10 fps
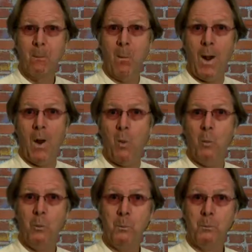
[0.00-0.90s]
Wow.
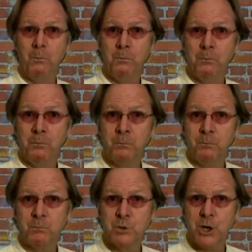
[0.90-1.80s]

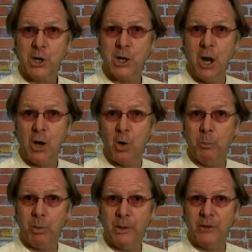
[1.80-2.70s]
Chicago
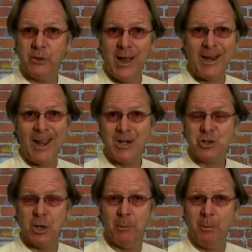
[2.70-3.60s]
police, that guy
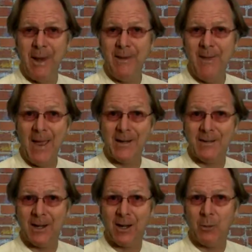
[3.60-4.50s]
should have paid that
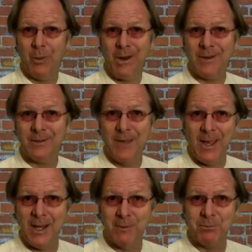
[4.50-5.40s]
ticket right
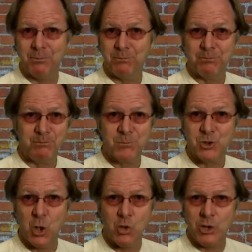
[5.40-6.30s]
then.
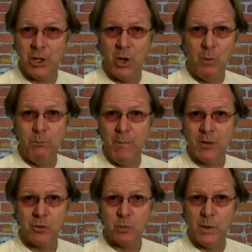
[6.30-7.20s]
It shows you don't
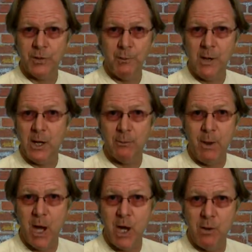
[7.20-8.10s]
mess with the meter
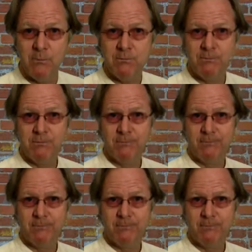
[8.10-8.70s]
maid.